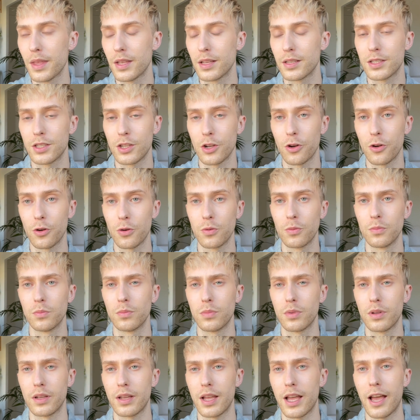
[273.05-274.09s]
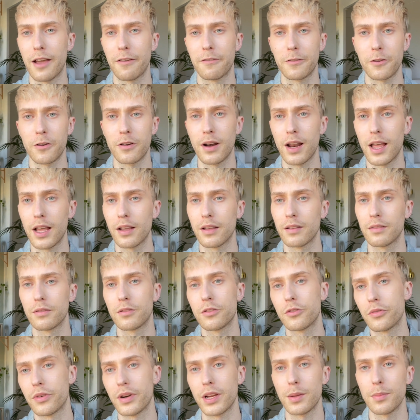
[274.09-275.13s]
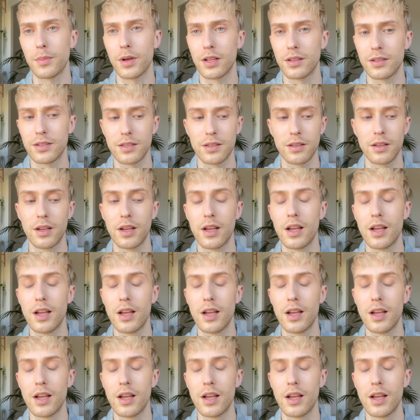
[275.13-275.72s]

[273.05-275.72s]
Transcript: So after like three months,